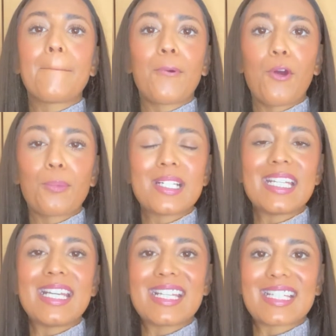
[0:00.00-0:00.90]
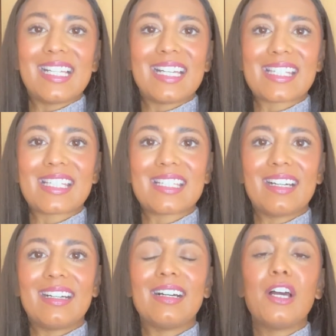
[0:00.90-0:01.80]
property
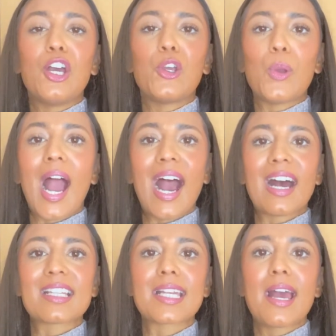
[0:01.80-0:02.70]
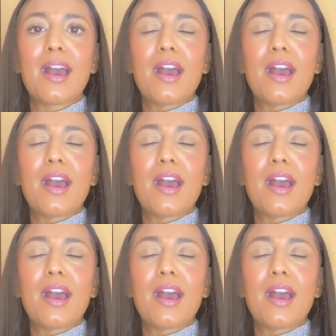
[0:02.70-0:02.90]
solicitor who has